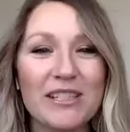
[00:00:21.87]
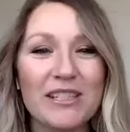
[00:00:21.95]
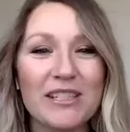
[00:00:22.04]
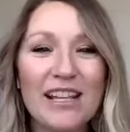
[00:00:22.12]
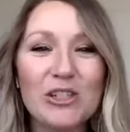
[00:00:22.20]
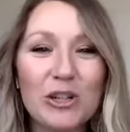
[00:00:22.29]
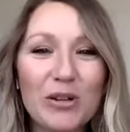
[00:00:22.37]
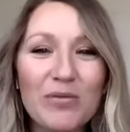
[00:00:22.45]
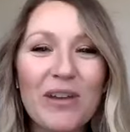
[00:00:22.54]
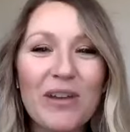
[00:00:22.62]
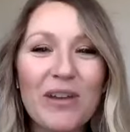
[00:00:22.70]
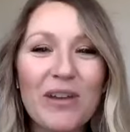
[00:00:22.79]
and
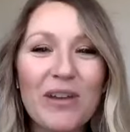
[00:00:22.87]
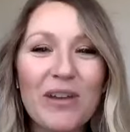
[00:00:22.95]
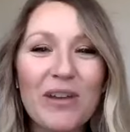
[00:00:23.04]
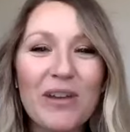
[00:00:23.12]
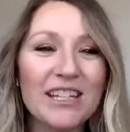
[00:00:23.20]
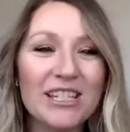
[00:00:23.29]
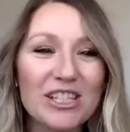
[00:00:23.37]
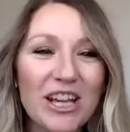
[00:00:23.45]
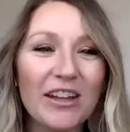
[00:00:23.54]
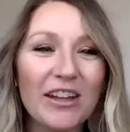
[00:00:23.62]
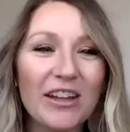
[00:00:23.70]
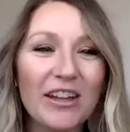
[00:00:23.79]
certified infant and
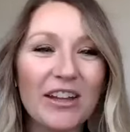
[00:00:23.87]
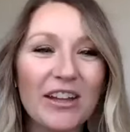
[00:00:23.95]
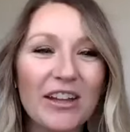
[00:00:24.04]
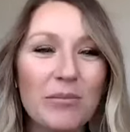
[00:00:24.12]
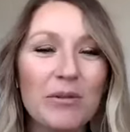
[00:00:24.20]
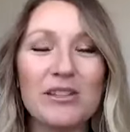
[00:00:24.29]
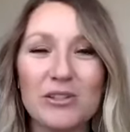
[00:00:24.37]
child sleep